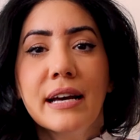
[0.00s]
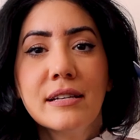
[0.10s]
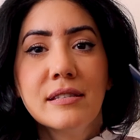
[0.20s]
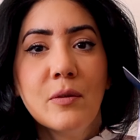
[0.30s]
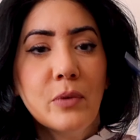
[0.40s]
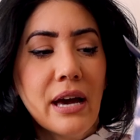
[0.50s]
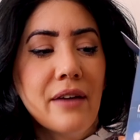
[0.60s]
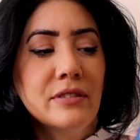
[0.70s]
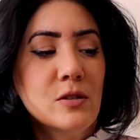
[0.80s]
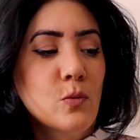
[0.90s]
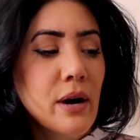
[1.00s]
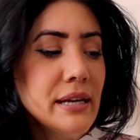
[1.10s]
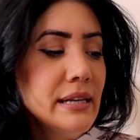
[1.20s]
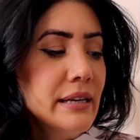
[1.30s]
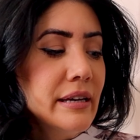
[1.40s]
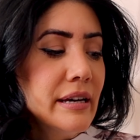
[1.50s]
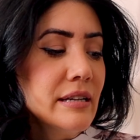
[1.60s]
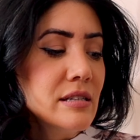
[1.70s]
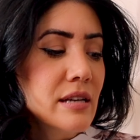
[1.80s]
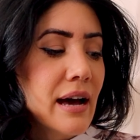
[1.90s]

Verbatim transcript: Next up, we have this whitening kit,